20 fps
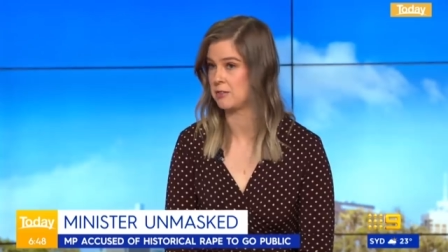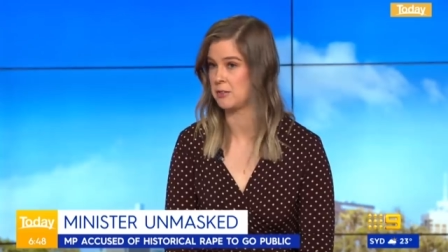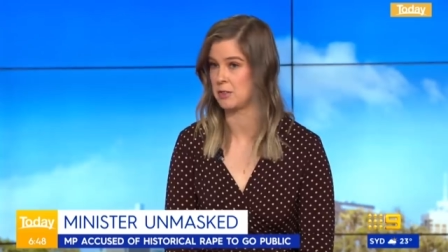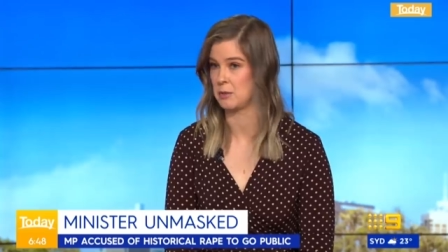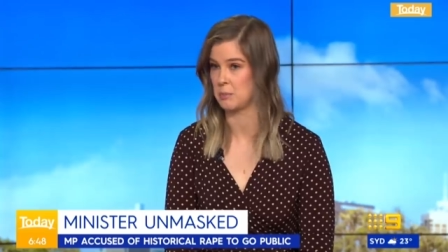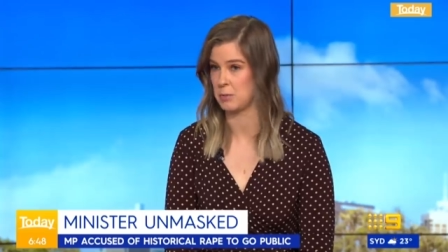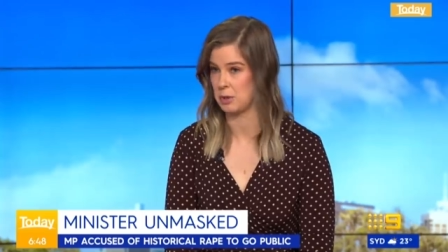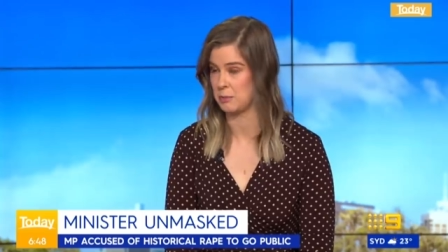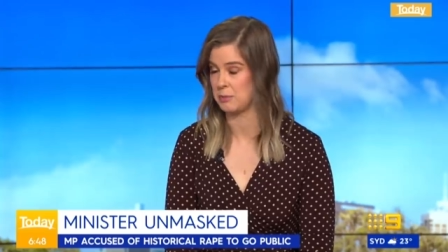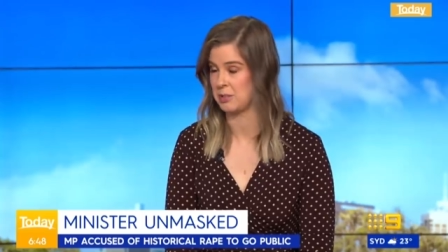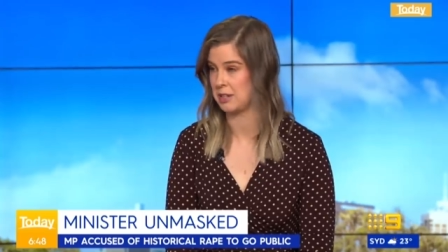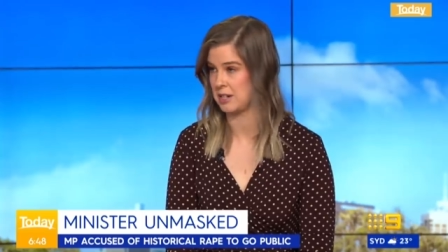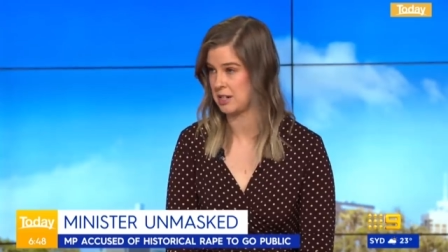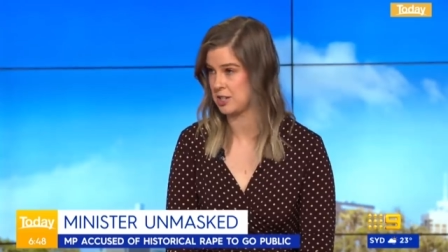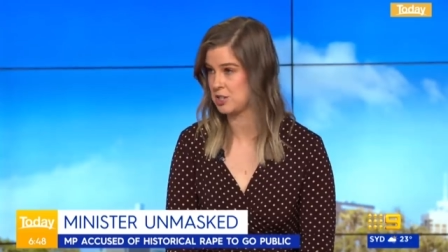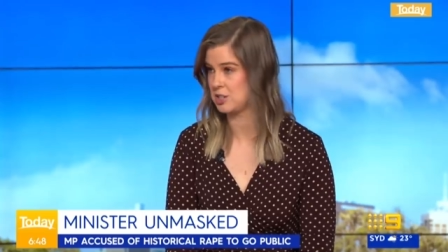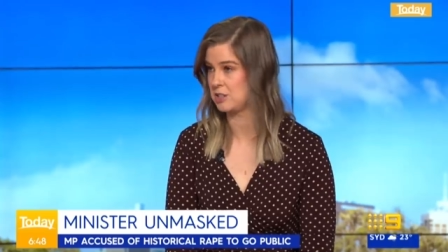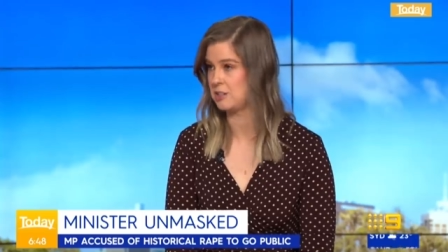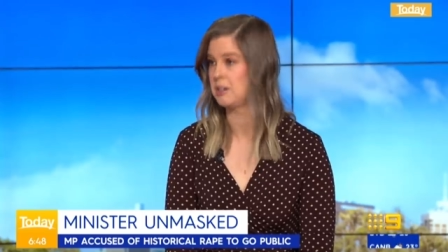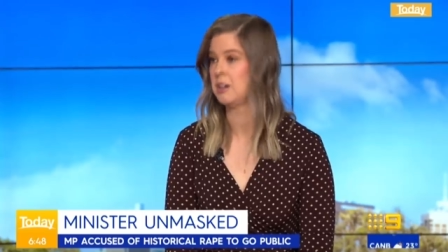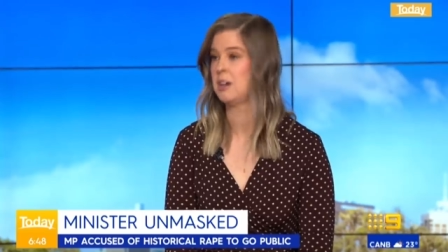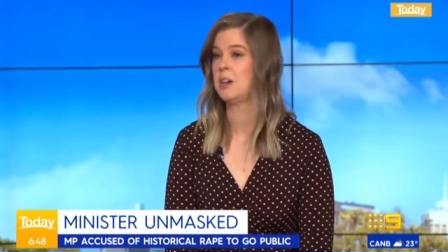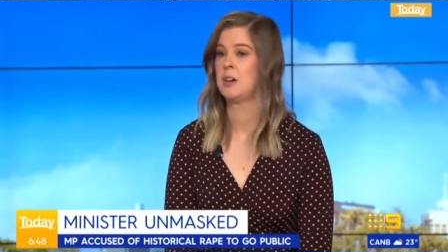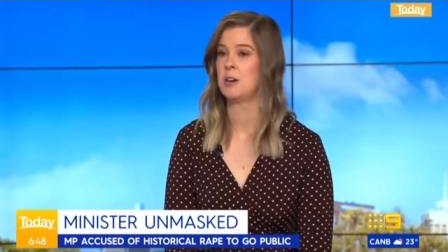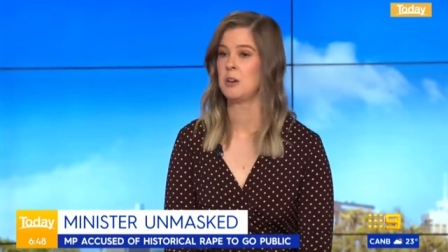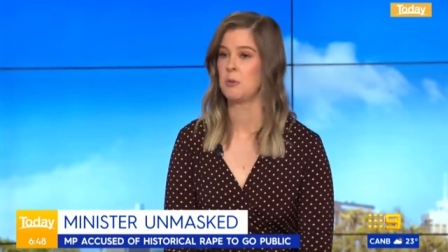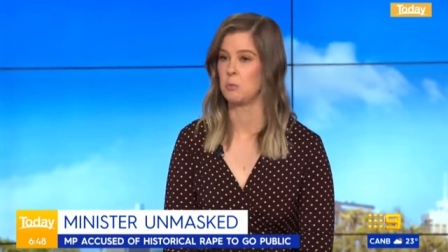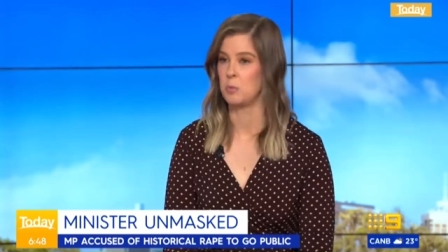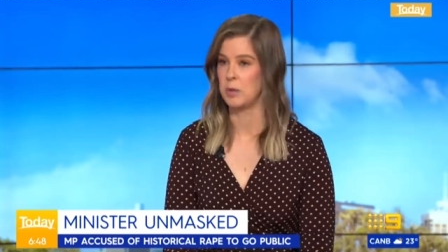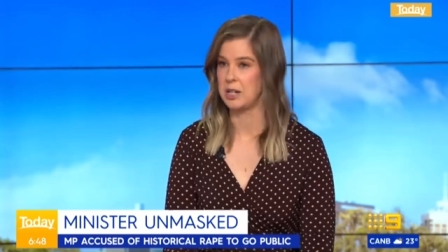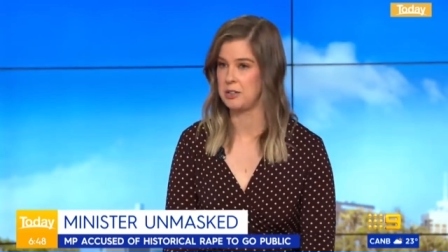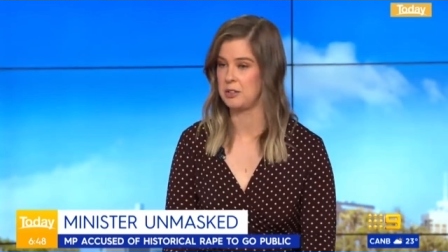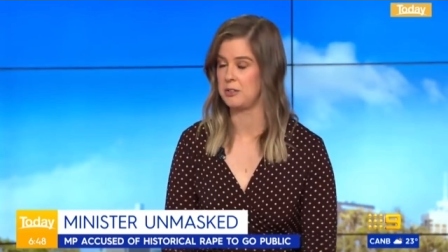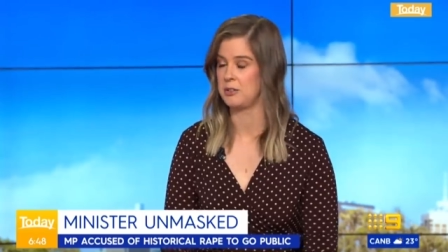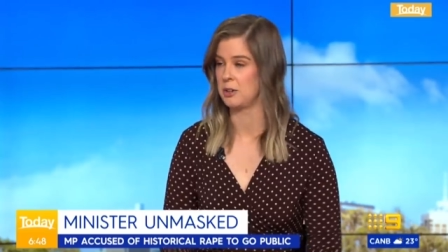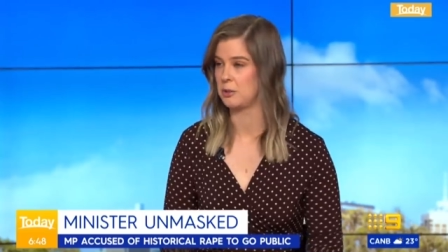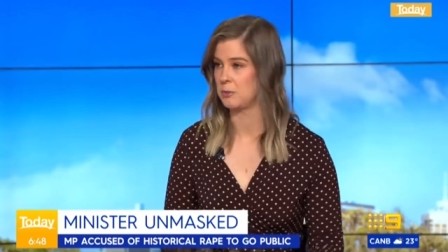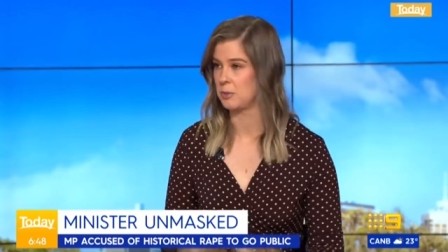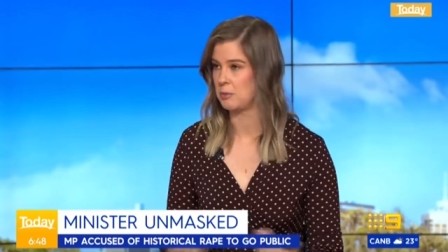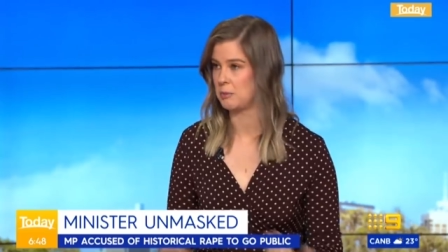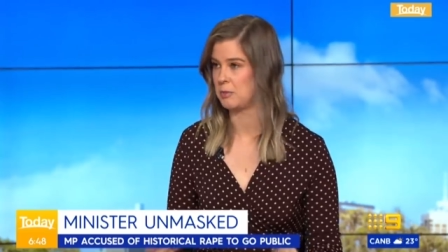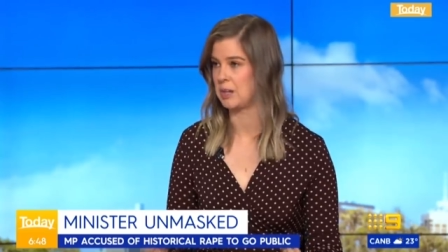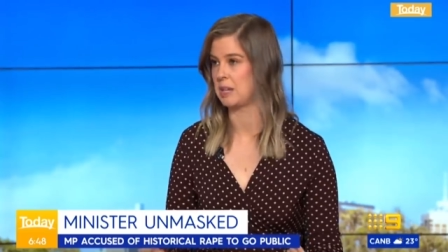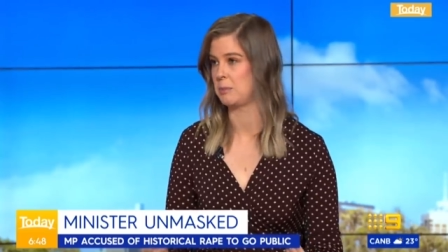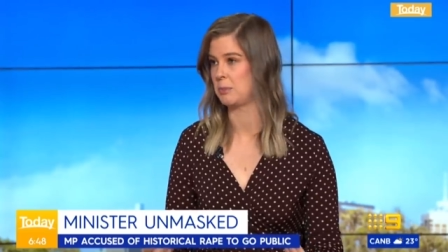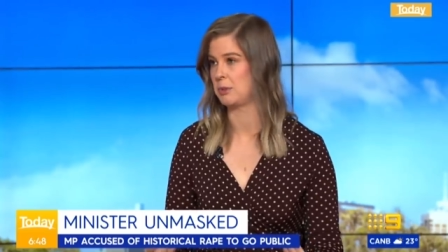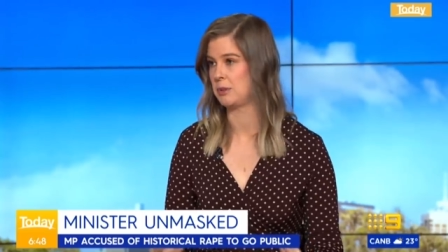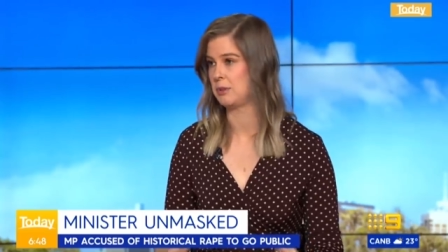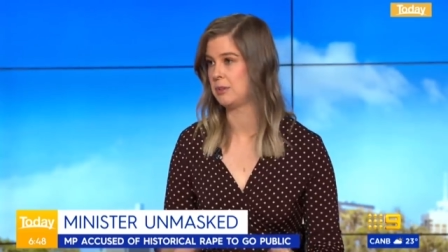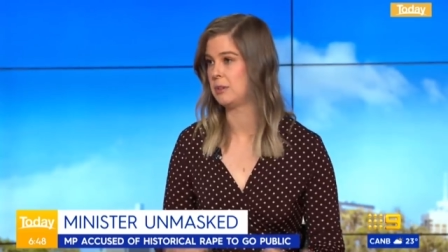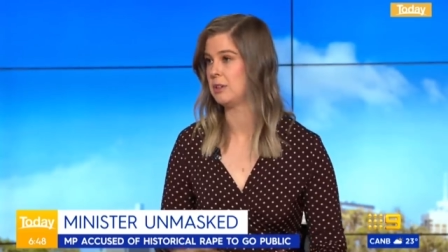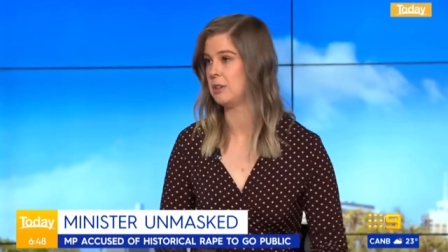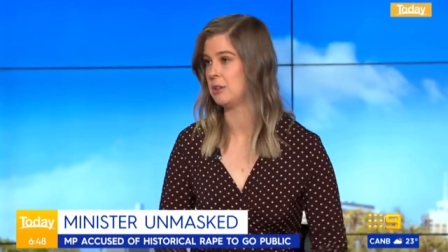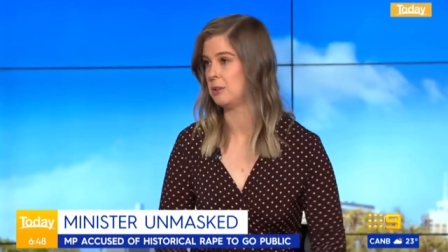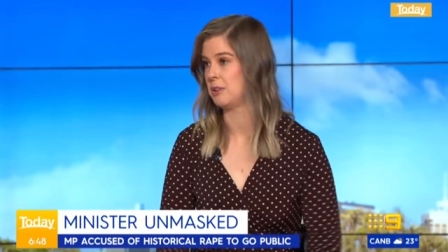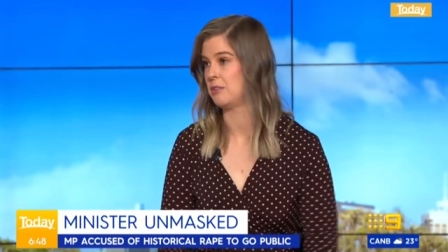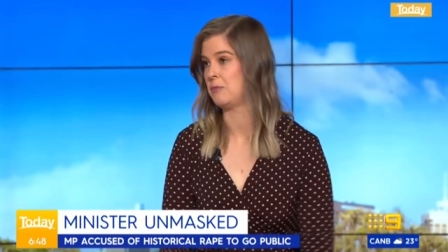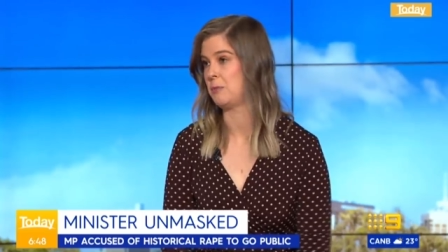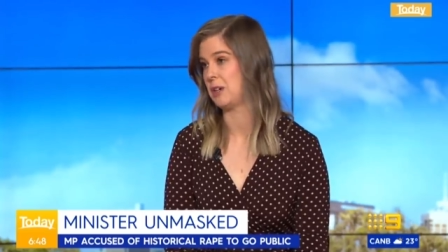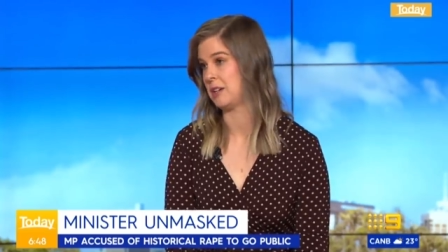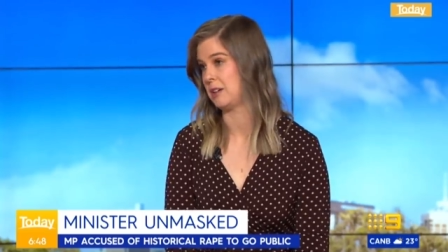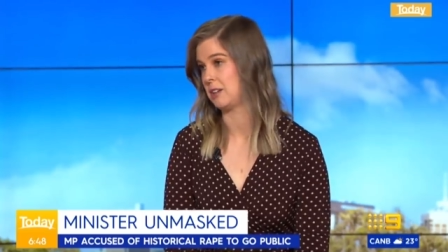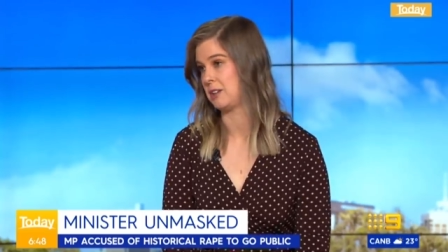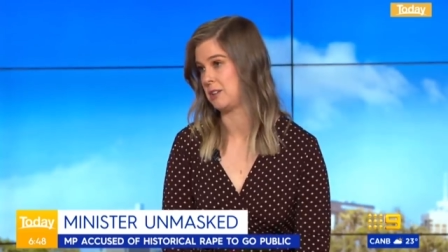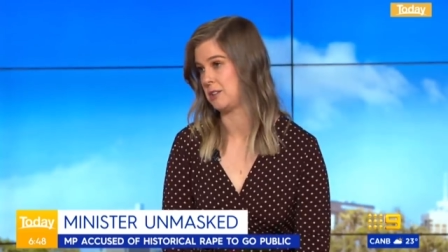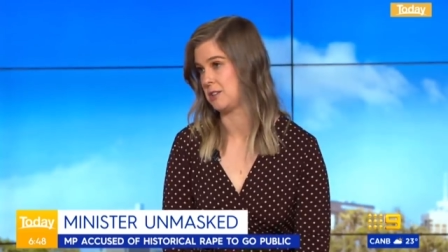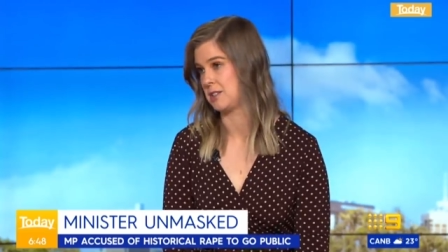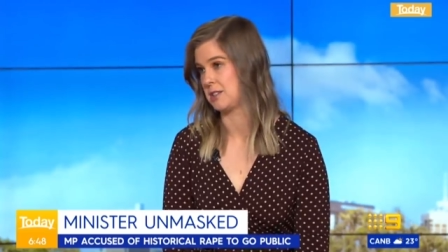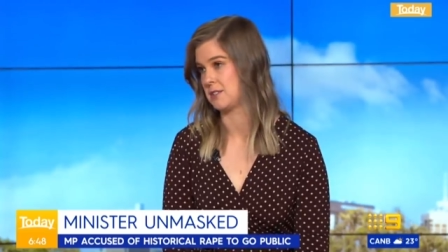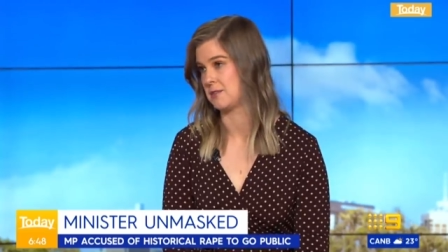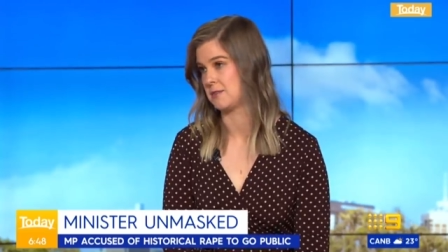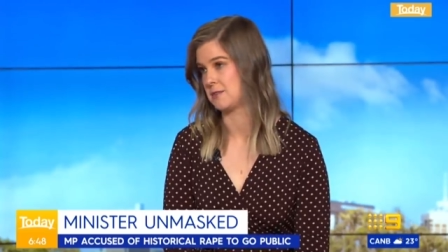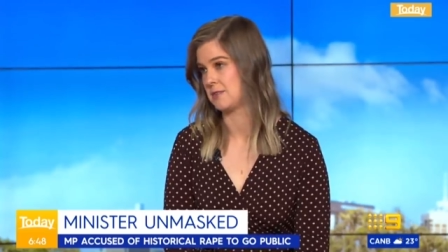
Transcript: of the population, we do not want people who have been accused of